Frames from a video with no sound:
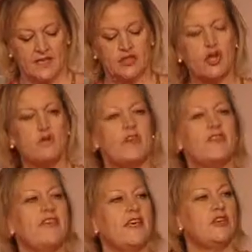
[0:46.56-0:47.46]
So
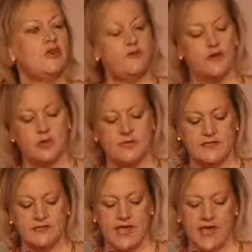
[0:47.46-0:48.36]
thank you for
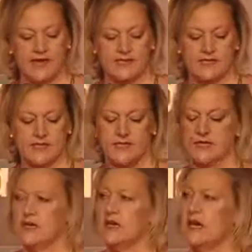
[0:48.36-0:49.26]
coming tonight,
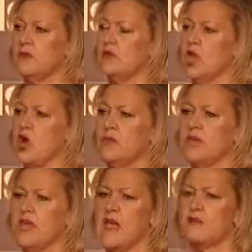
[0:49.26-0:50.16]
and we hope
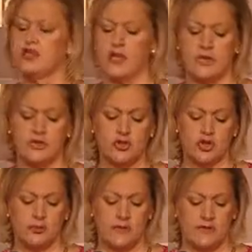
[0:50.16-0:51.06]
that you have an
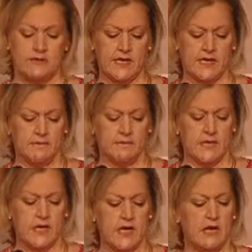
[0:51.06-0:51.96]
enjoyable evening.
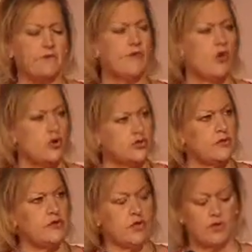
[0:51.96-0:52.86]
And for those
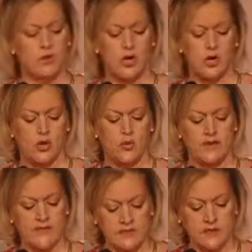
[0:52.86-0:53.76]
of you who
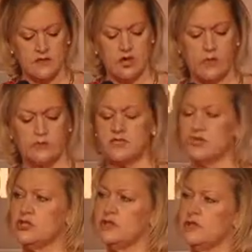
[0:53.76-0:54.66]
have entered the
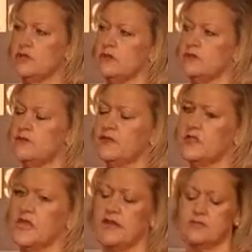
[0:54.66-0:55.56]
competition for
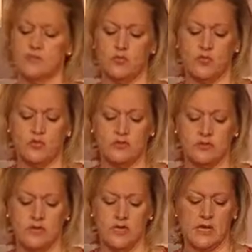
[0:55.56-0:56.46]
tonight's
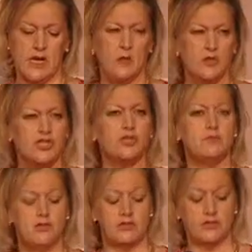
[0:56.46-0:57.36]
awards, I wish you
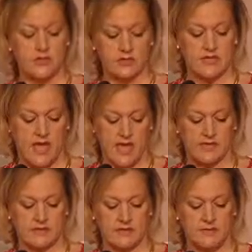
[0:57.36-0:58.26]
much
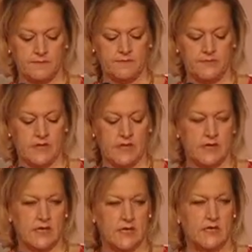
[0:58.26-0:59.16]
success.
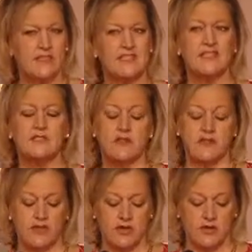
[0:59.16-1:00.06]
This is the
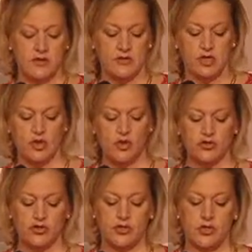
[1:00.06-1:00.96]
third
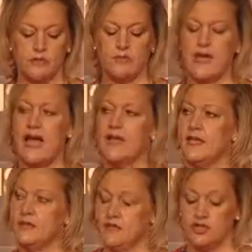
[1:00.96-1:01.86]
Yorkshire and Humber
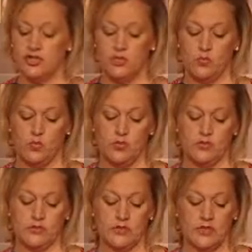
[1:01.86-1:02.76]
Innovation
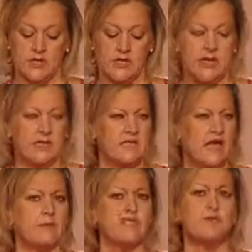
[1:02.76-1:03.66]
Awards,
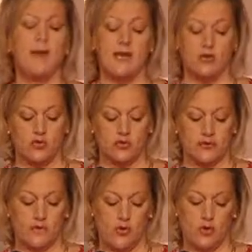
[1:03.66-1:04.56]
established by
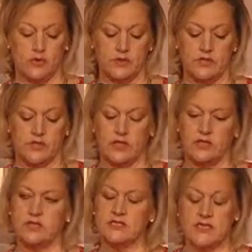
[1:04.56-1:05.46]
Yorkshire Forward
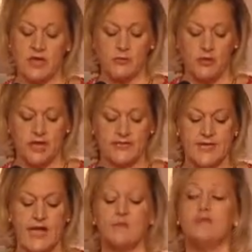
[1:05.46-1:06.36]
to
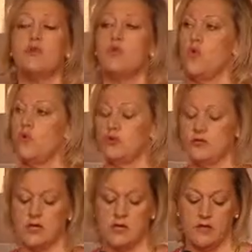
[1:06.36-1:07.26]
celebrate and
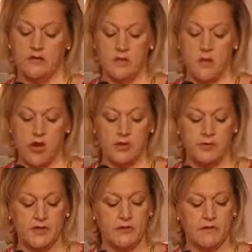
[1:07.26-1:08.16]
reward the
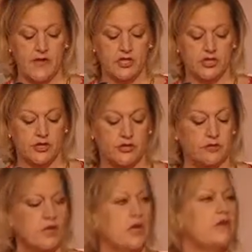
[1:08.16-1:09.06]
remarkable innovation
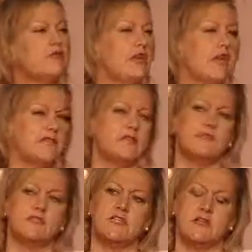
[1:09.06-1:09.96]
and
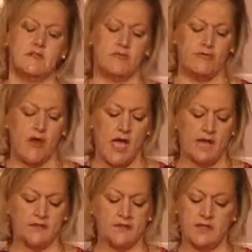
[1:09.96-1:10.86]
creativity that
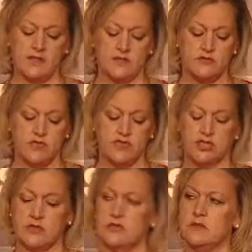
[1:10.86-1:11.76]
thrives in this
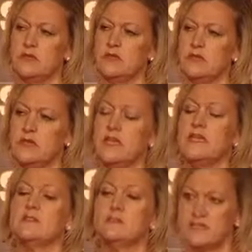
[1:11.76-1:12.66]
region,
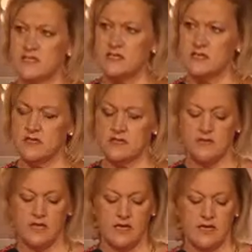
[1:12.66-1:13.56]
in its
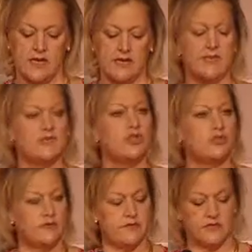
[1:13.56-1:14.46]
businesses and its
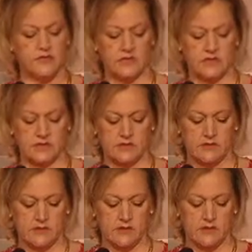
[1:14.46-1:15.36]

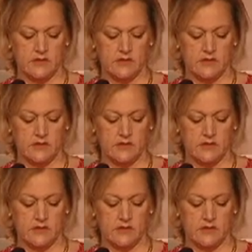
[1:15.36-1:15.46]
universities.